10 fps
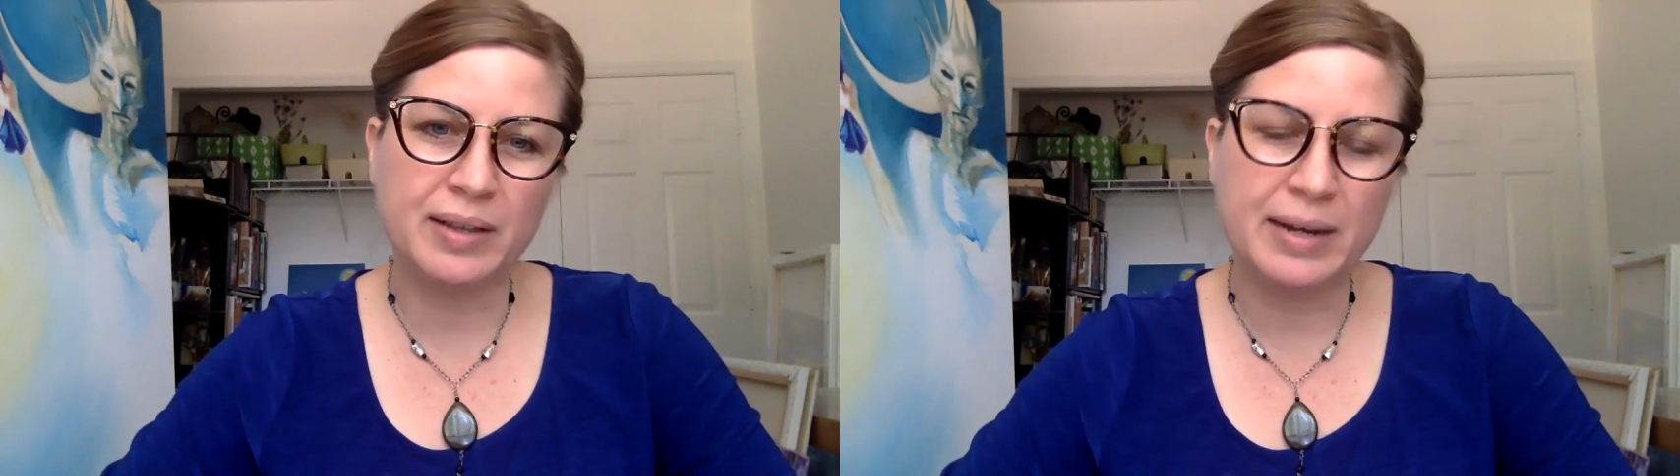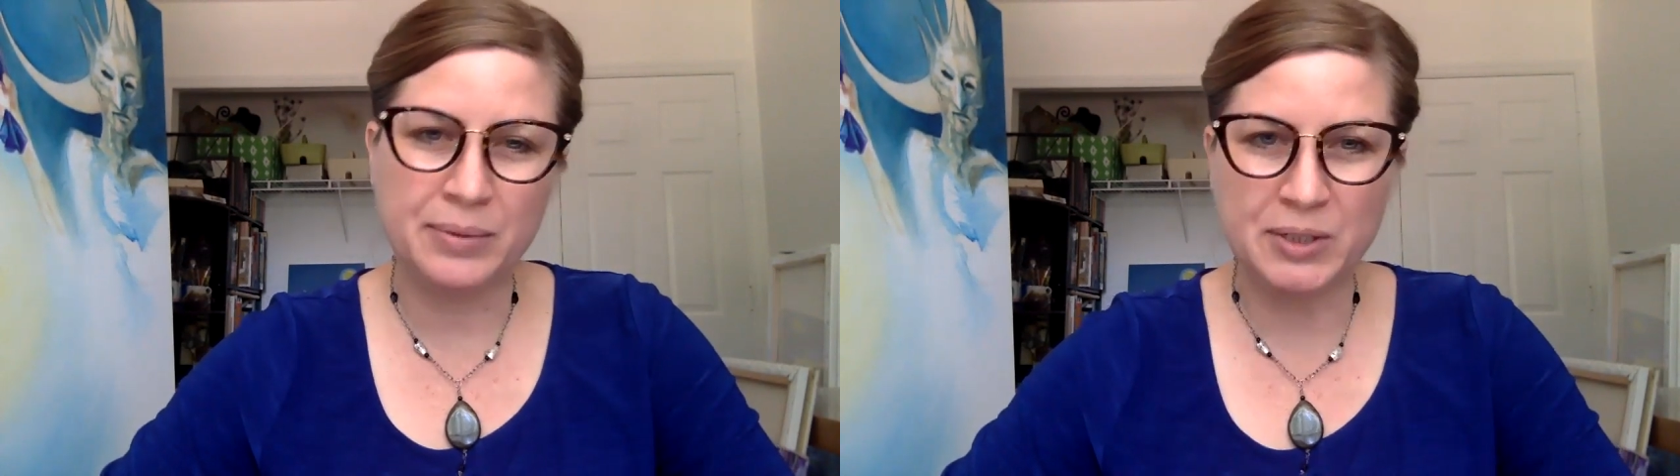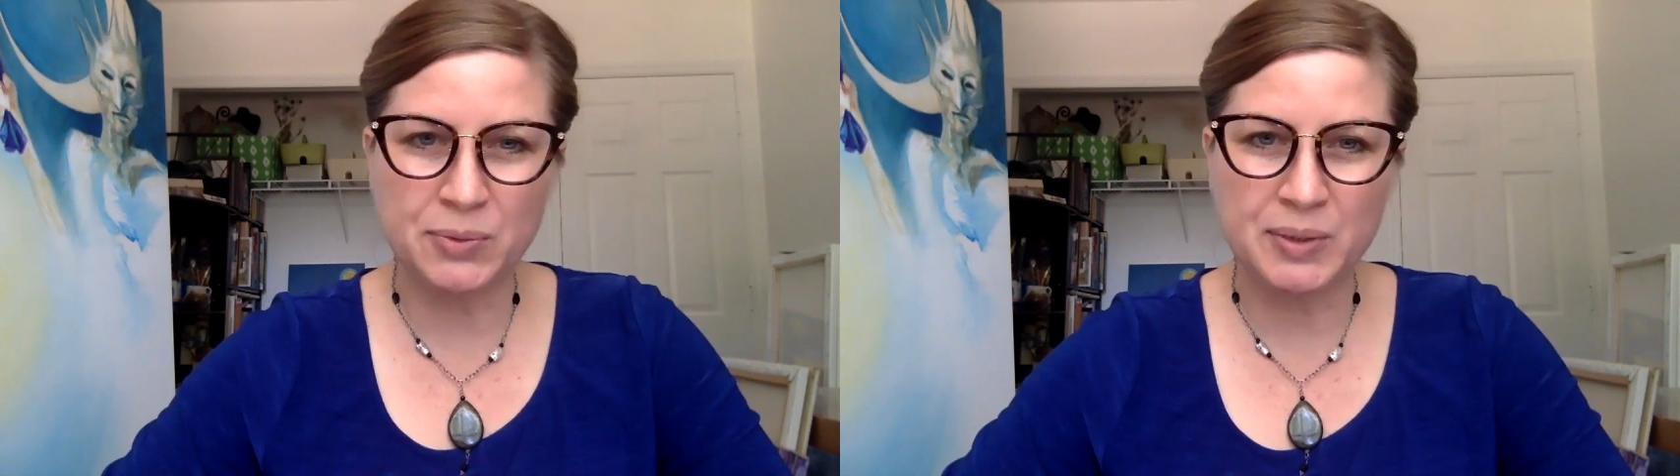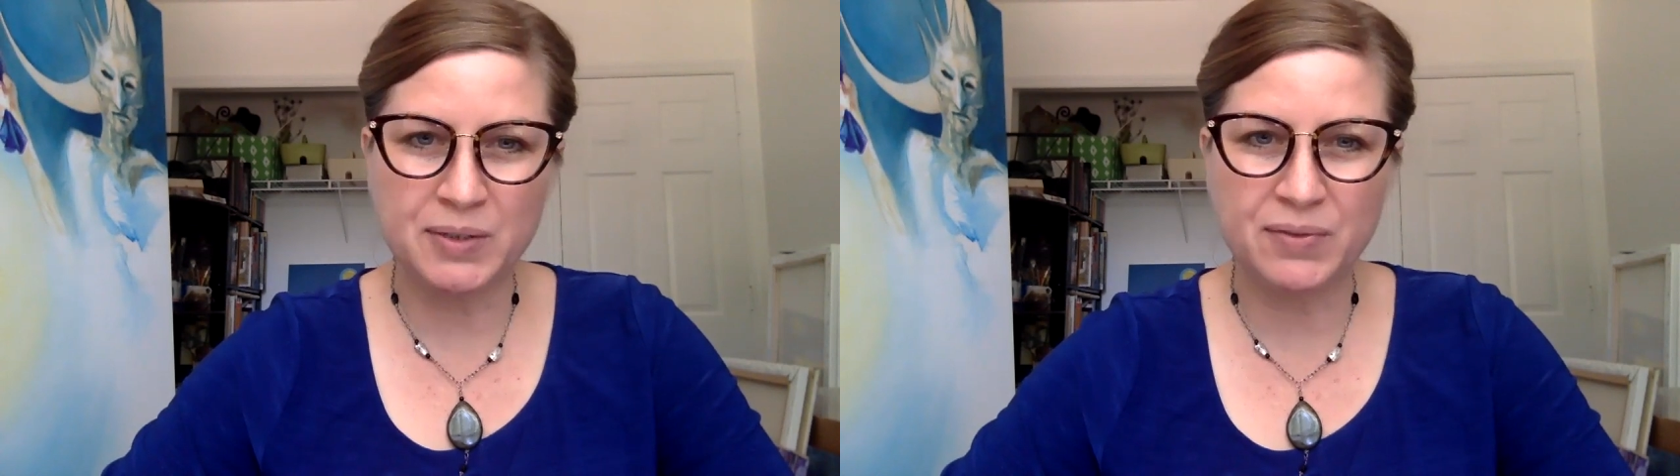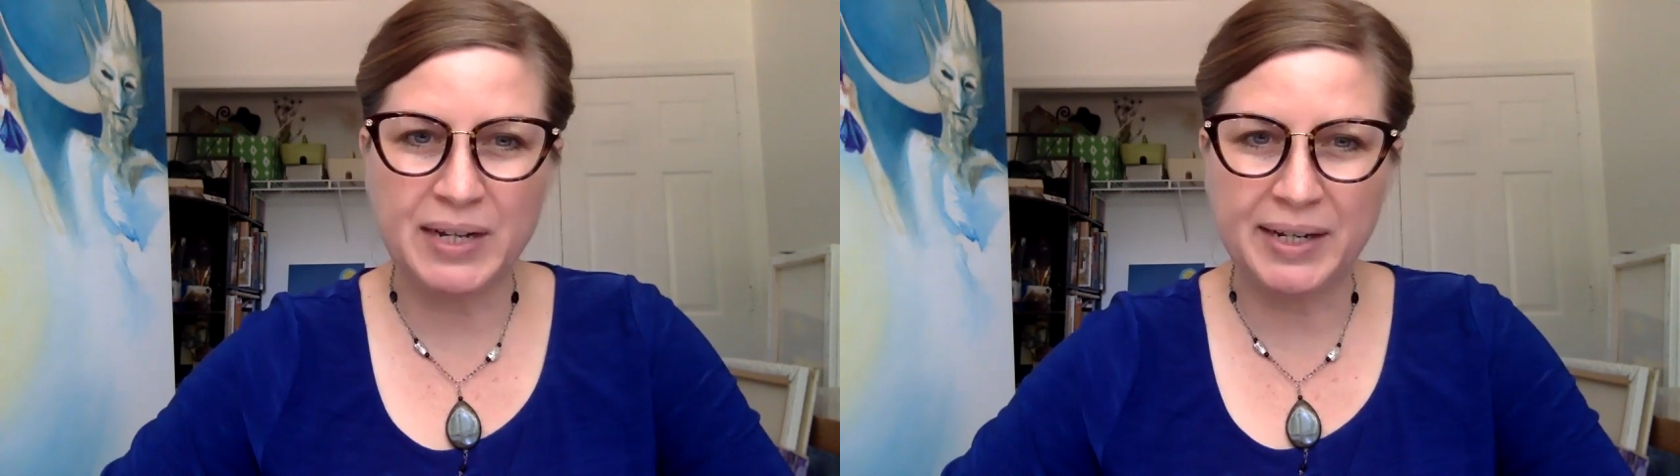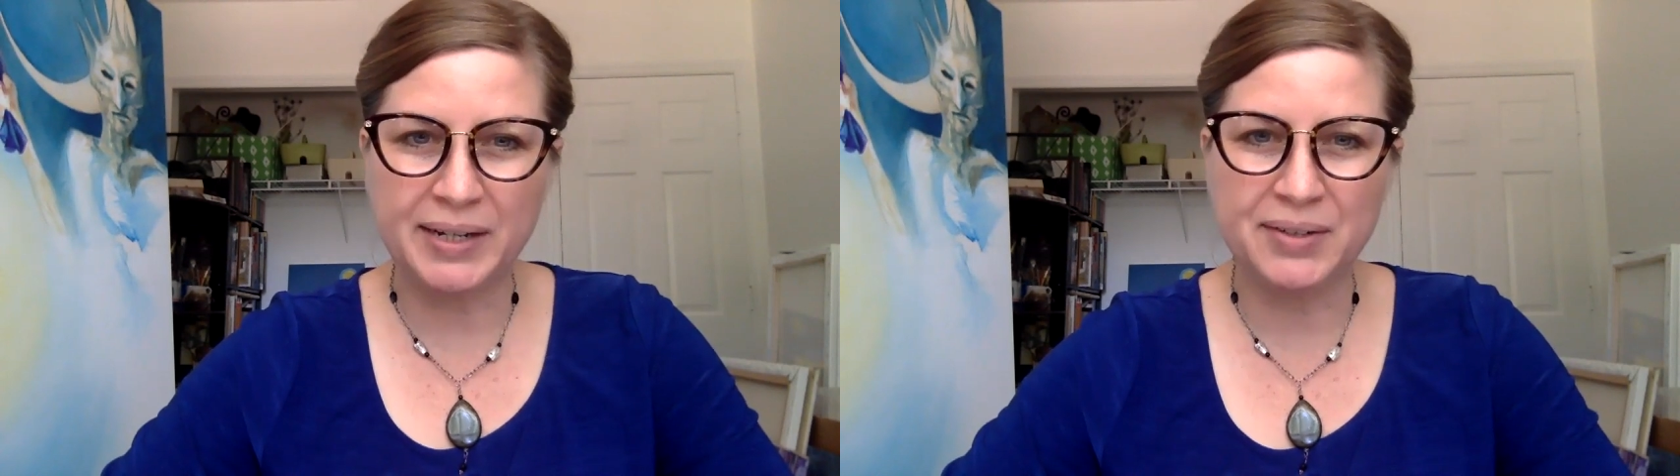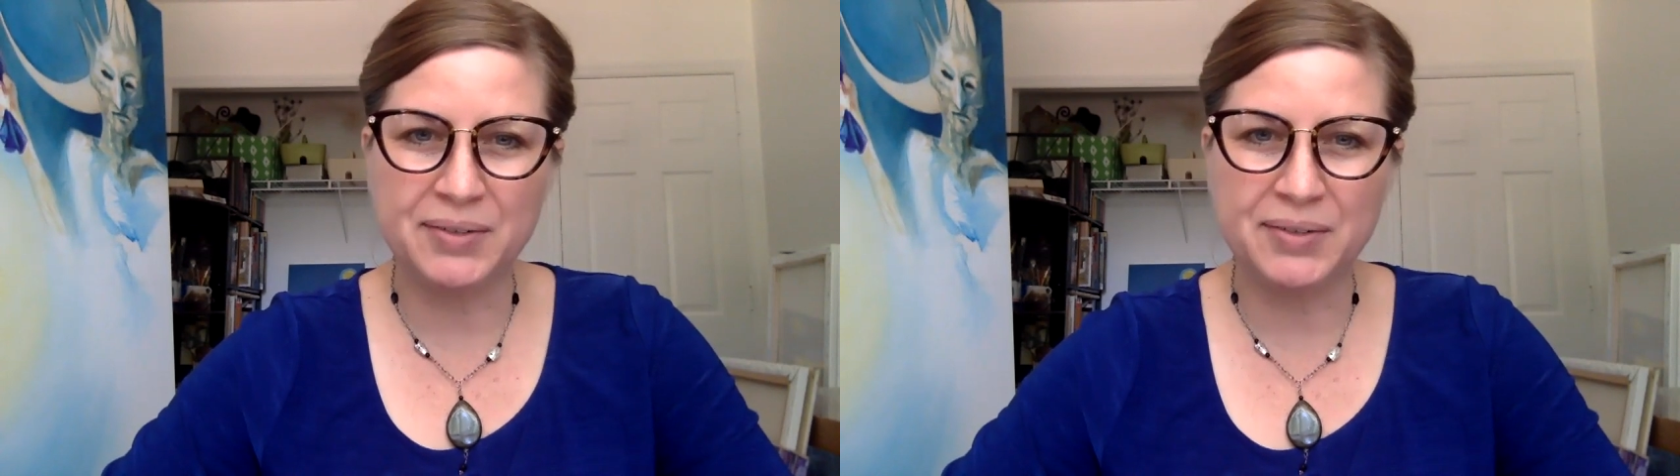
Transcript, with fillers: That Which Was Fine and